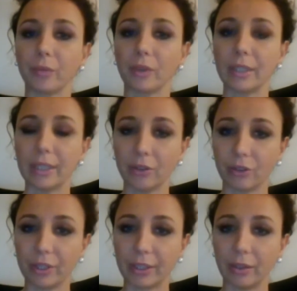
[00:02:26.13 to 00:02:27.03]
This
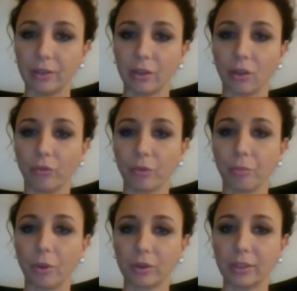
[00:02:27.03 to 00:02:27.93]
understanding of
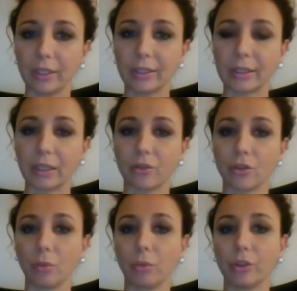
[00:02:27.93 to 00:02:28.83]
importance and
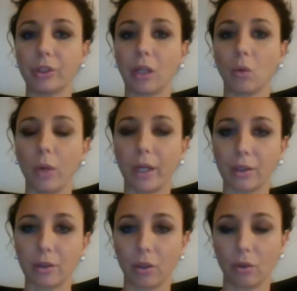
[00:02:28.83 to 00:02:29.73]
geopolitical
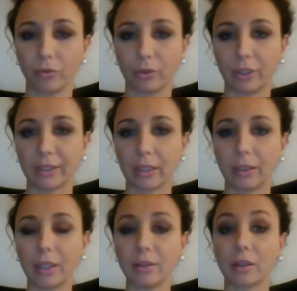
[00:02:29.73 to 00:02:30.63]
weight of
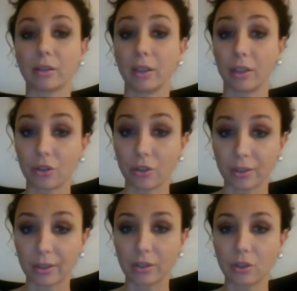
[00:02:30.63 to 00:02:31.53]
transatlantic
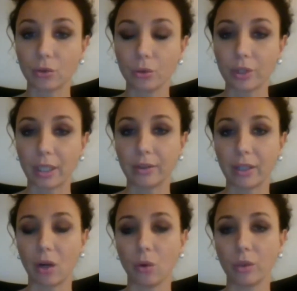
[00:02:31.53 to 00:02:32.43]
relations is crucial
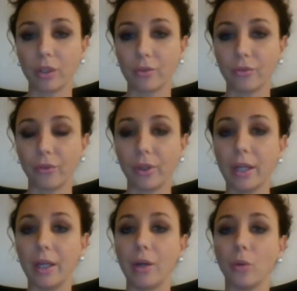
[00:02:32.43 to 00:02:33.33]
now if
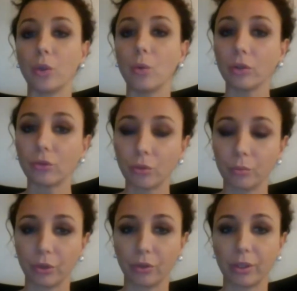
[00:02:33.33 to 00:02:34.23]
we want to
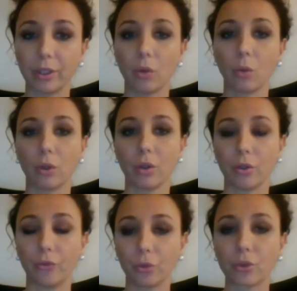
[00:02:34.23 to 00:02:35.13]
build
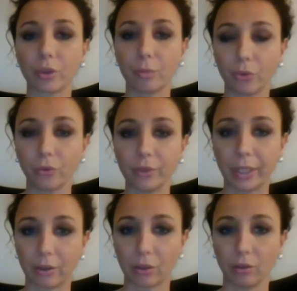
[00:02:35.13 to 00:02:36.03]
a future-proof
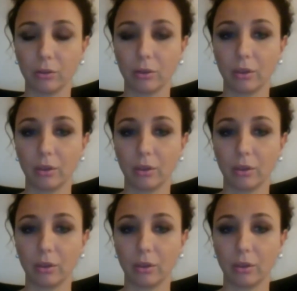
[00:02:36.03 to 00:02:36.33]
NATO.